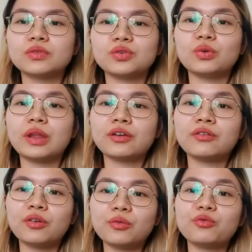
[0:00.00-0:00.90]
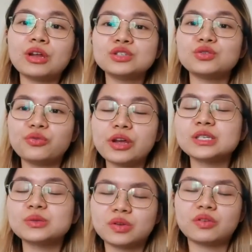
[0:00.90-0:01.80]
So like from friend to
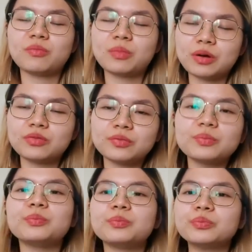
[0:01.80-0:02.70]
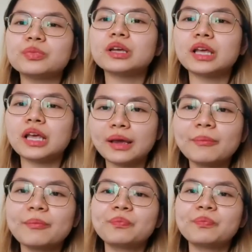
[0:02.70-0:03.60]
friends, word of mouth. Yeah, friend to
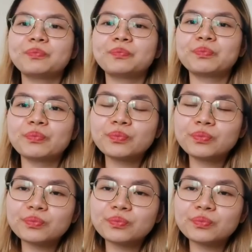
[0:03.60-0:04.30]
friend. Yeah. That's why,